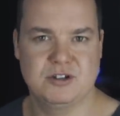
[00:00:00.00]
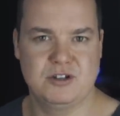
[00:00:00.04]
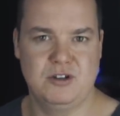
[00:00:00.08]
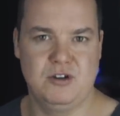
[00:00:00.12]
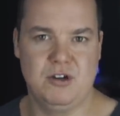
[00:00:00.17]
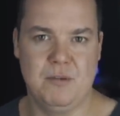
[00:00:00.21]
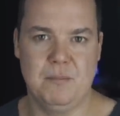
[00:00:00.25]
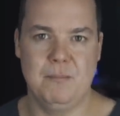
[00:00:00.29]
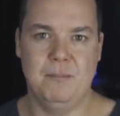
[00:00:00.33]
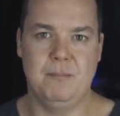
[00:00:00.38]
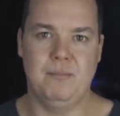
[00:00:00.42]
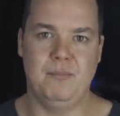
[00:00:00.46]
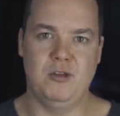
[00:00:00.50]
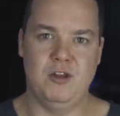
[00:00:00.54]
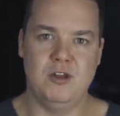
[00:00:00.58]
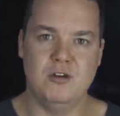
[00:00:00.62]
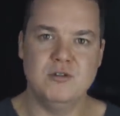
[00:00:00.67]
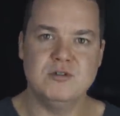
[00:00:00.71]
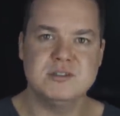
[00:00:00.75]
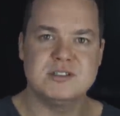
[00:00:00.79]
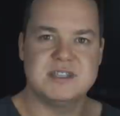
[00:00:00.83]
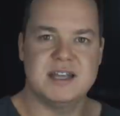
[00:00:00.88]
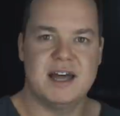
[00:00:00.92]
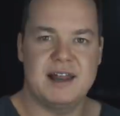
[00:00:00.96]
So you can
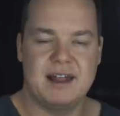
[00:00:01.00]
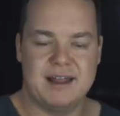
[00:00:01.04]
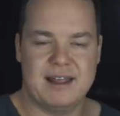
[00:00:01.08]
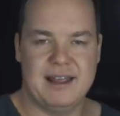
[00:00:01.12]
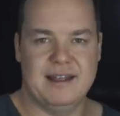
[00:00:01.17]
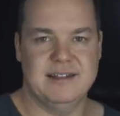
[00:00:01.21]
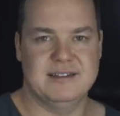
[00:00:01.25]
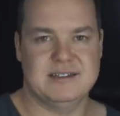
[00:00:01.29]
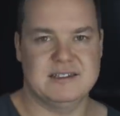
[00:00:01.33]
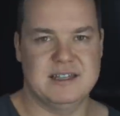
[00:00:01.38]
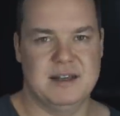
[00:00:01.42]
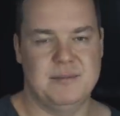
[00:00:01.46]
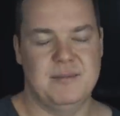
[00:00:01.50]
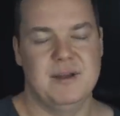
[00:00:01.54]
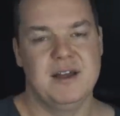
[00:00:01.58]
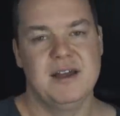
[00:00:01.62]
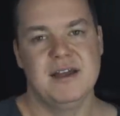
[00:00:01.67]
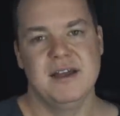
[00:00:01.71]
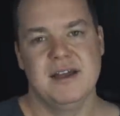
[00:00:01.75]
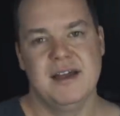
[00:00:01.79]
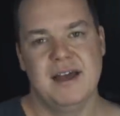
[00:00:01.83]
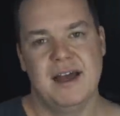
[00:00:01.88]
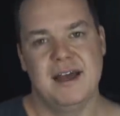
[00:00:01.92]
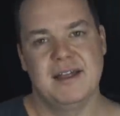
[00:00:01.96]
use that against them
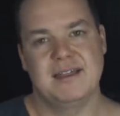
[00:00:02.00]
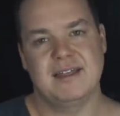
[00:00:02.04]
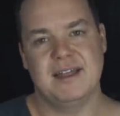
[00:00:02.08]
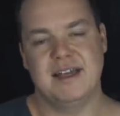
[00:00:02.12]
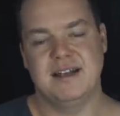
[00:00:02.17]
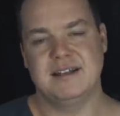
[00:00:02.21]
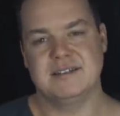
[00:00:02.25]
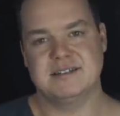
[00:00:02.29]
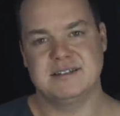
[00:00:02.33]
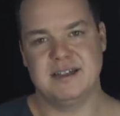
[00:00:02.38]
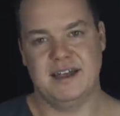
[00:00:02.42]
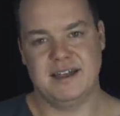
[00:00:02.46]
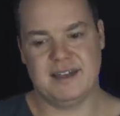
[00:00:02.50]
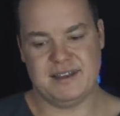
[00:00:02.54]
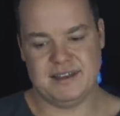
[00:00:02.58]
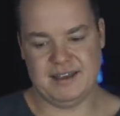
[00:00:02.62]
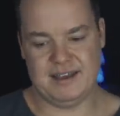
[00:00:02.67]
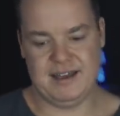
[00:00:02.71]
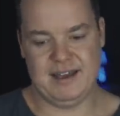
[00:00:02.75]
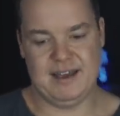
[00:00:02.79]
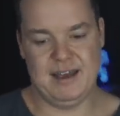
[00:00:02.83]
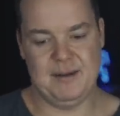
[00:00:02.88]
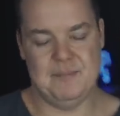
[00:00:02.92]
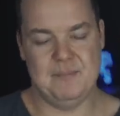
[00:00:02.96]
things
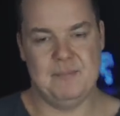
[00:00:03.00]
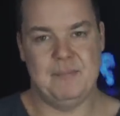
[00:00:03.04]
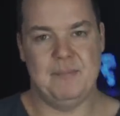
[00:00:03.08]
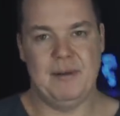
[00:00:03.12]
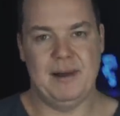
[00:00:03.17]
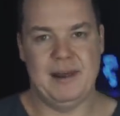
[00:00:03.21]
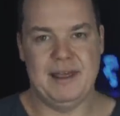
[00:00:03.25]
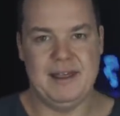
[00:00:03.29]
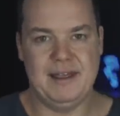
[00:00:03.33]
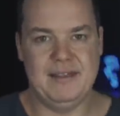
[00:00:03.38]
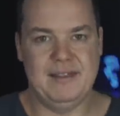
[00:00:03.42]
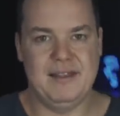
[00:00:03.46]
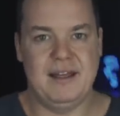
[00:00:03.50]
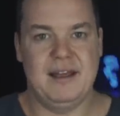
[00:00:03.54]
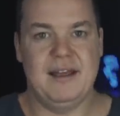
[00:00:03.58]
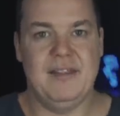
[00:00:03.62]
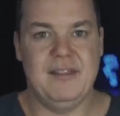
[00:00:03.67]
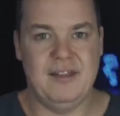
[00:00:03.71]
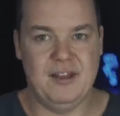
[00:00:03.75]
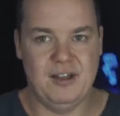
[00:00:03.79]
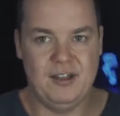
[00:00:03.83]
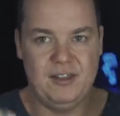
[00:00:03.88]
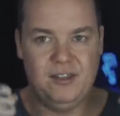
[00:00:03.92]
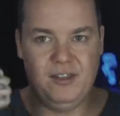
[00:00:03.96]
like um, playing
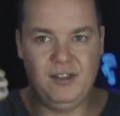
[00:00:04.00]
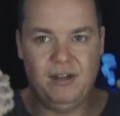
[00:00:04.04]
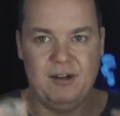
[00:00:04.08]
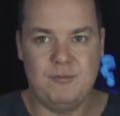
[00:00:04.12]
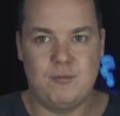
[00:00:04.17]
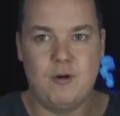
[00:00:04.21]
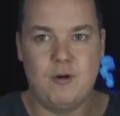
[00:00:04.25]
the, the